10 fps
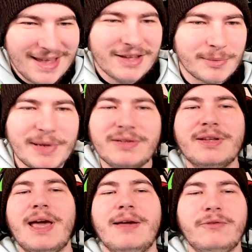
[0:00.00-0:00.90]
So
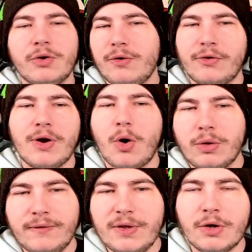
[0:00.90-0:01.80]
basically, I've gone over all
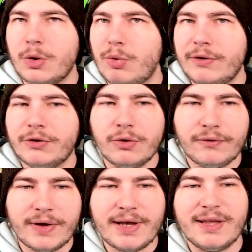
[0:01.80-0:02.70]
of the other ones so far.